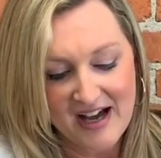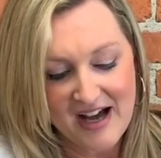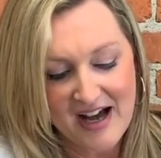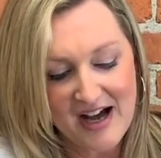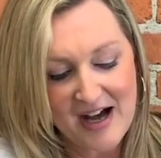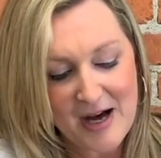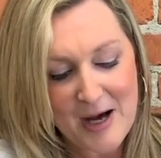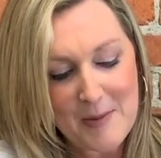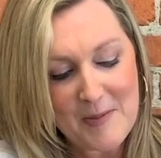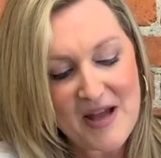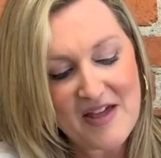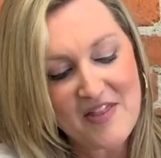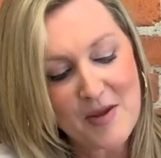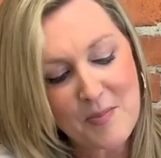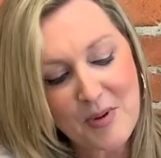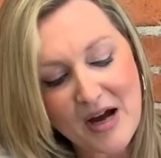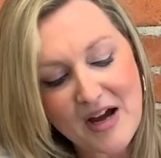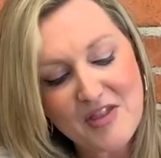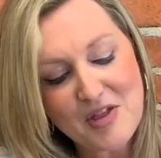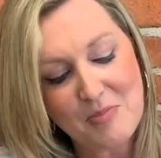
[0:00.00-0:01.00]
And then
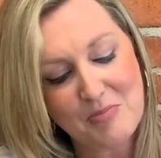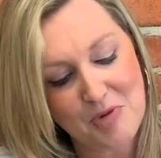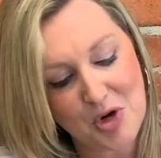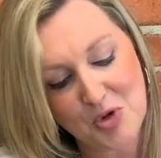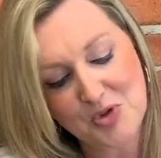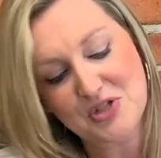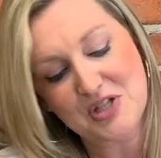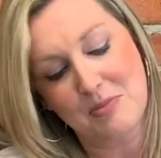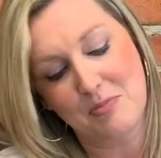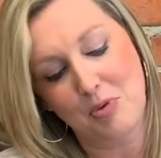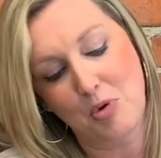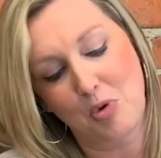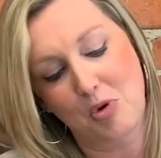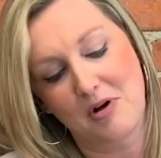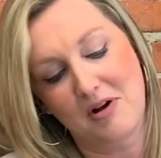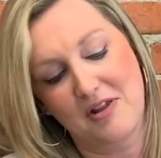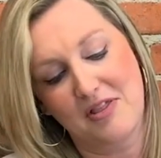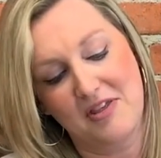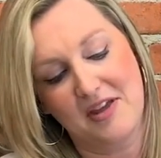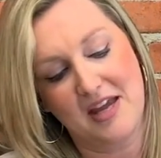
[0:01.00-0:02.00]
probably the most
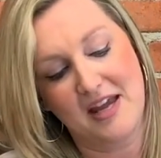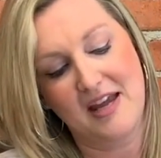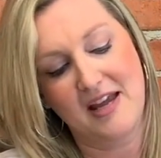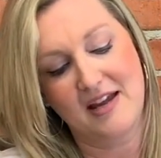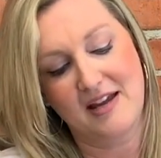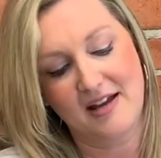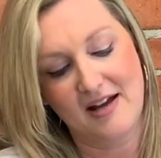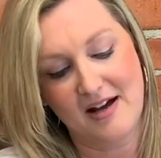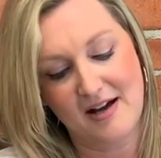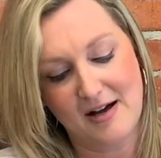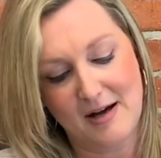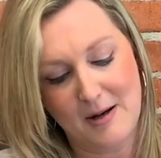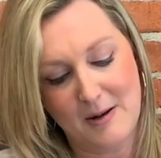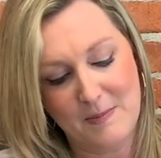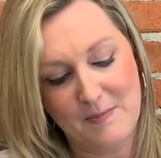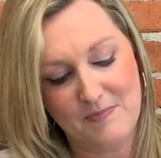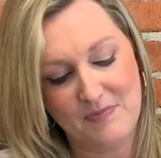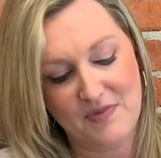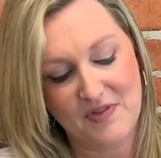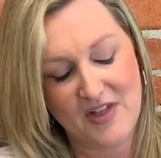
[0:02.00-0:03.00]
important thing
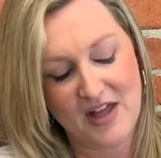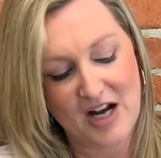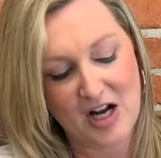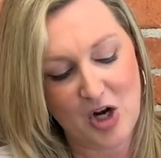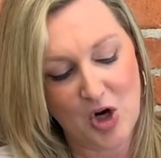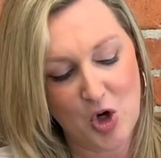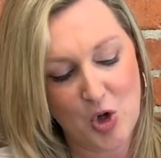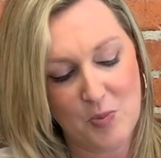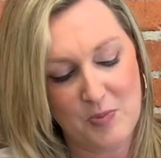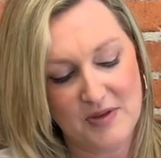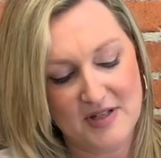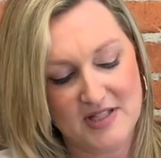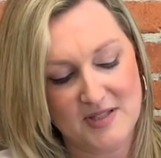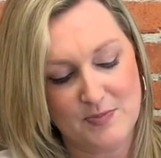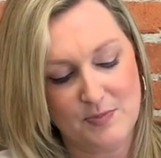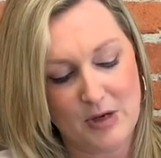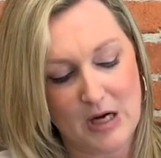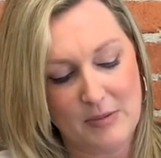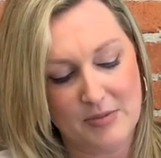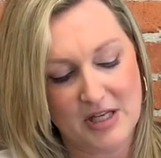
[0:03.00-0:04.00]
that I hope is
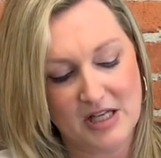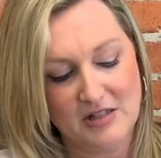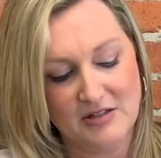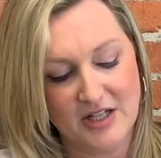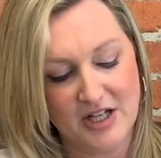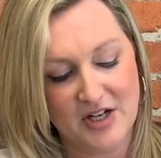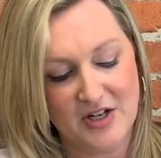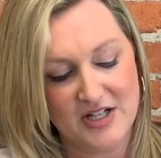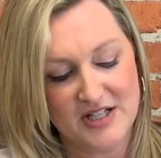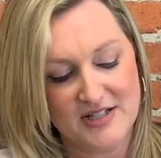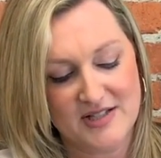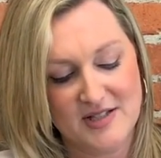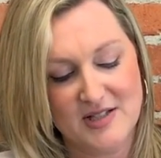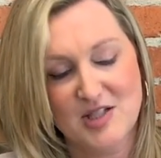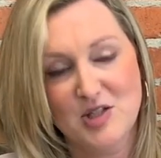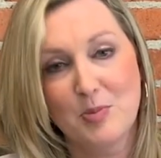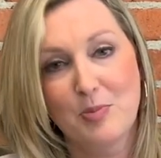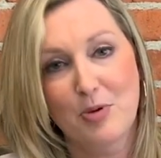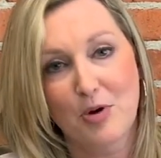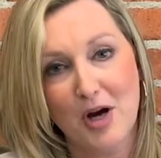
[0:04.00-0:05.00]
probably clear is
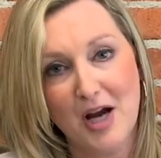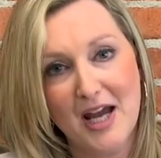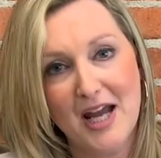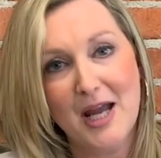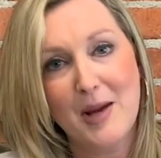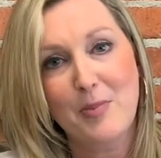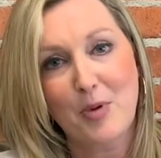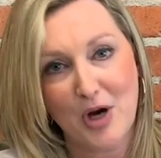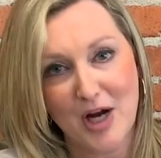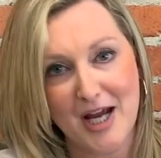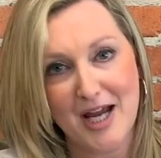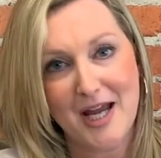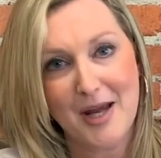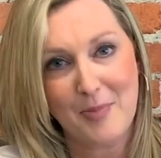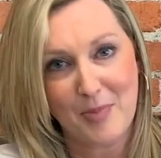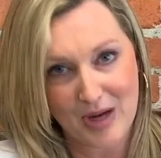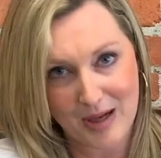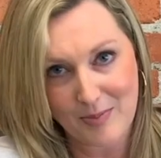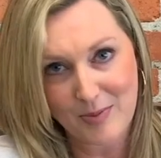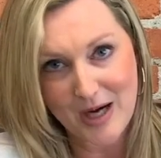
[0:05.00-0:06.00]
to pray, pray,
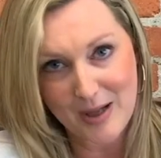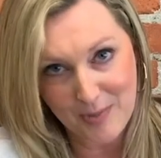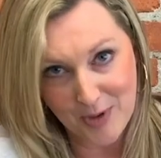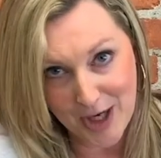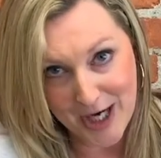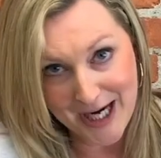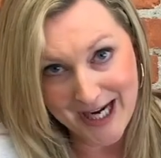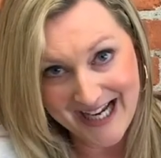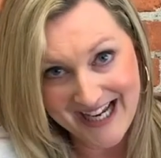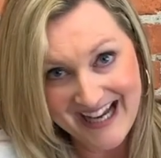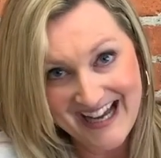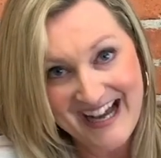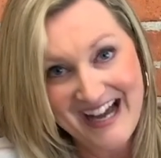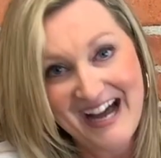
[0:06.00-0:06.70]
pray, pray, pray.